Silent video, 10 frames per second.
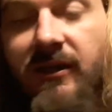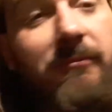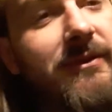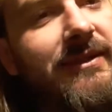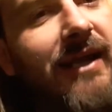
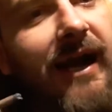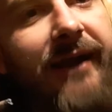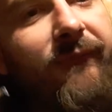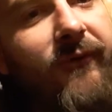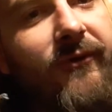But see,
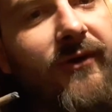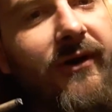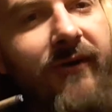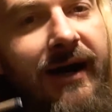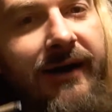I won't
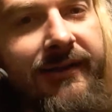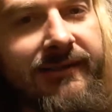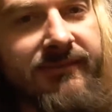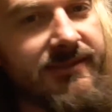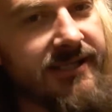allow
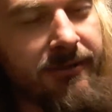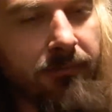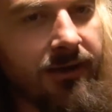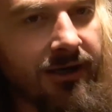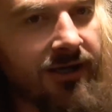them to take
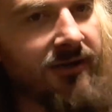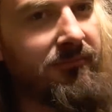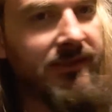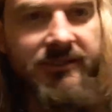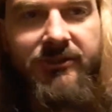my heart,
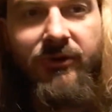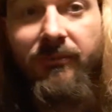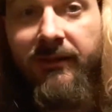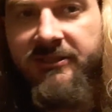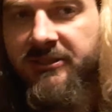my soul,
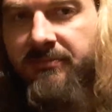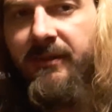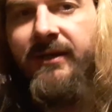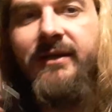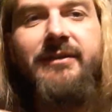my
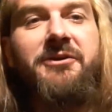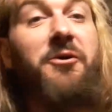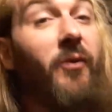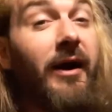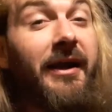spirit,
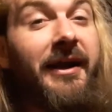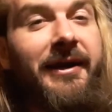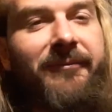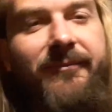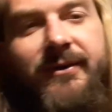who I
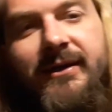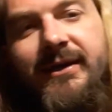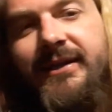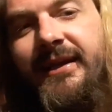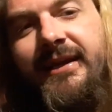am.
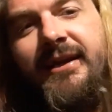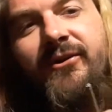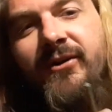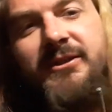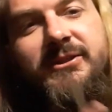They can
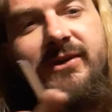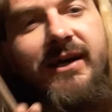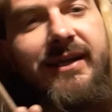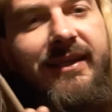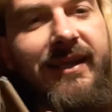crush a
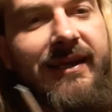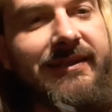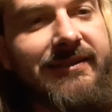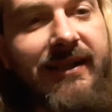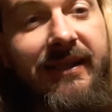lot of
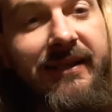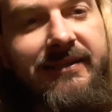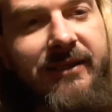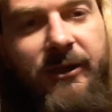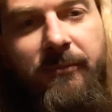things, and they
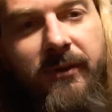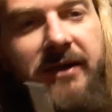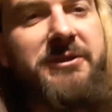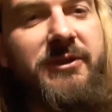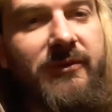take
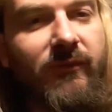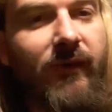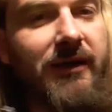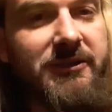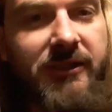pleasure in
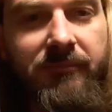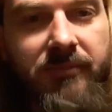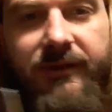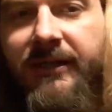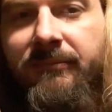watching it
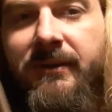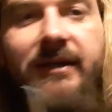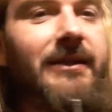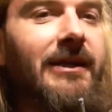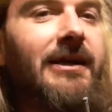bleed,
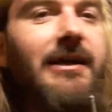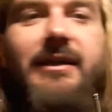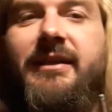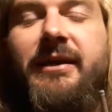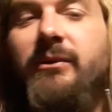but
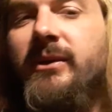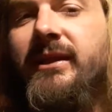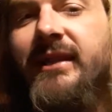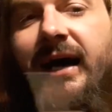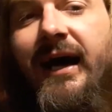they will
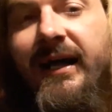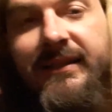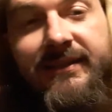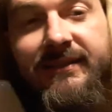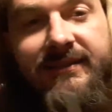not,
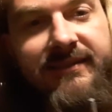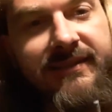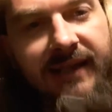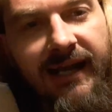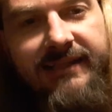
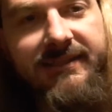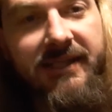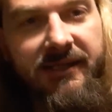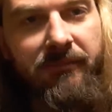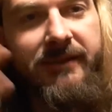not
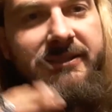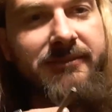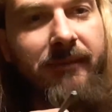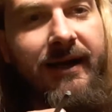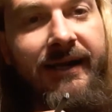take my
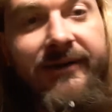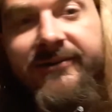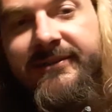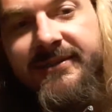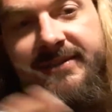
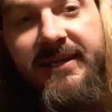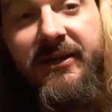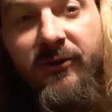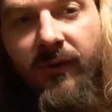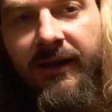smile, take
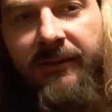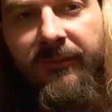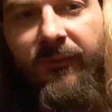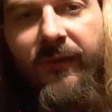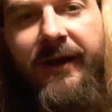who I am
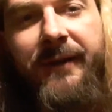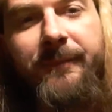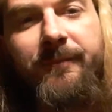away.